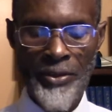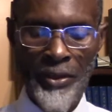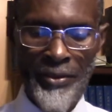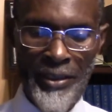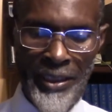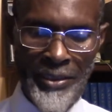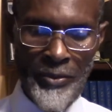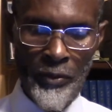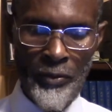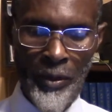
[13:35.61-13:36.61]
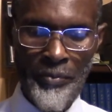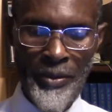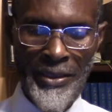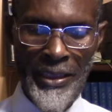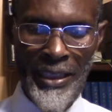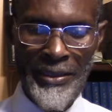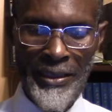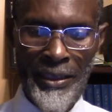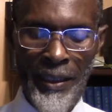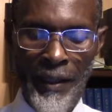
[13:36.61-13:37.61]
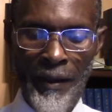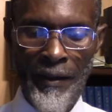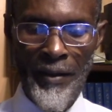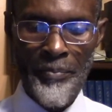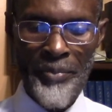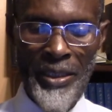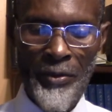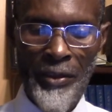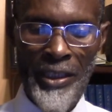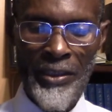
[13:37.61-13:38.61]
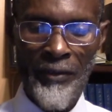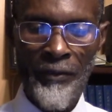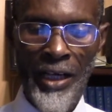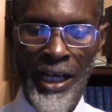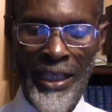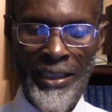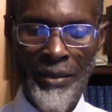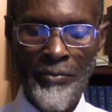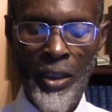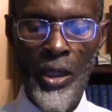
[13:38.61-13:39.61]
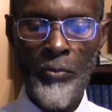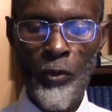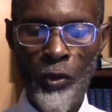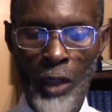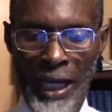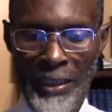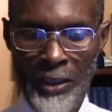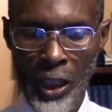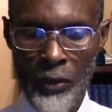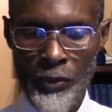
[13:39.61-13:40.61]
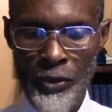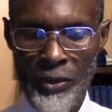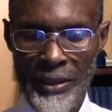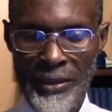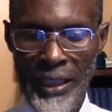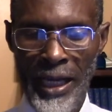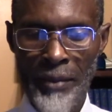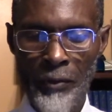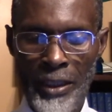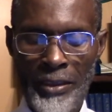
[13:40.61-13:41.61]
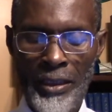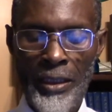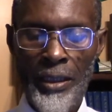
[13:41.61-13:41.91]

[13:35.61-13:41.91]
So this would represent the period of Adam come right down to the time when